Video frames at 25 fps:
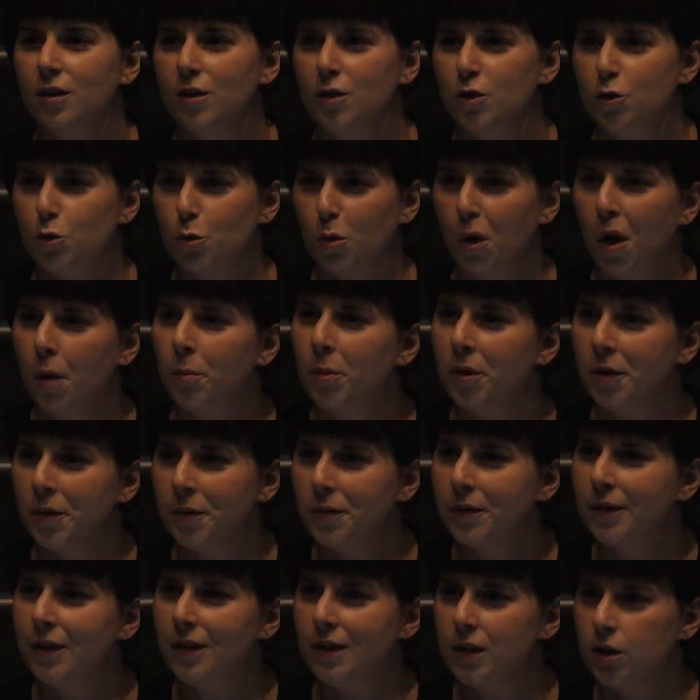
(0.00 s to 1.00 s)
trauma
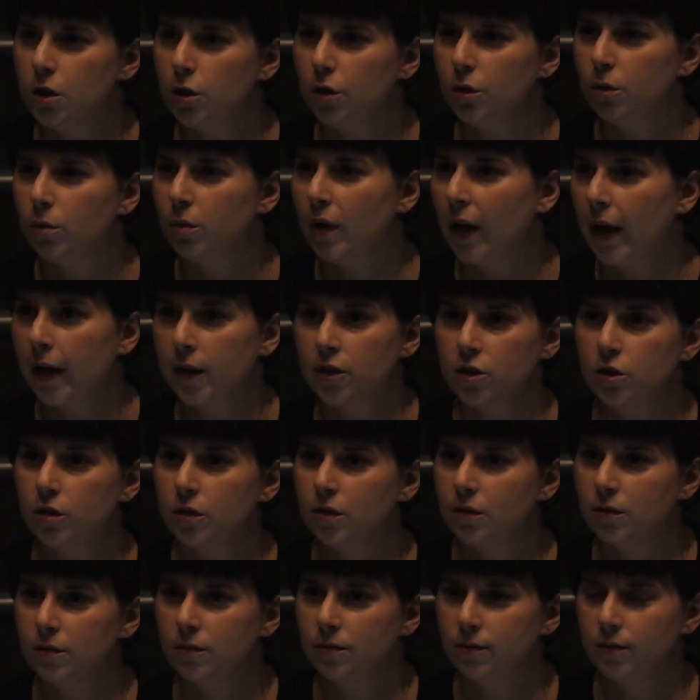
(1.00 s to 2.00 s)
into
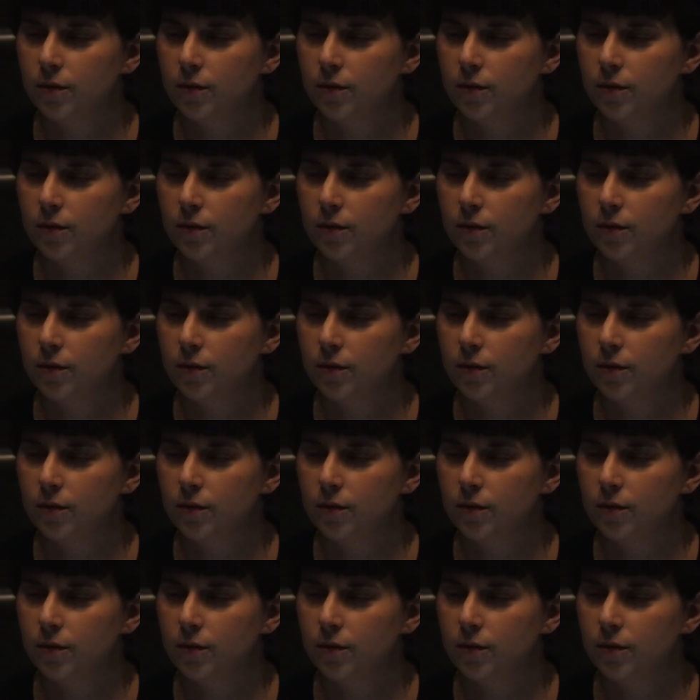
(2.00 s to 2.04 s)
action,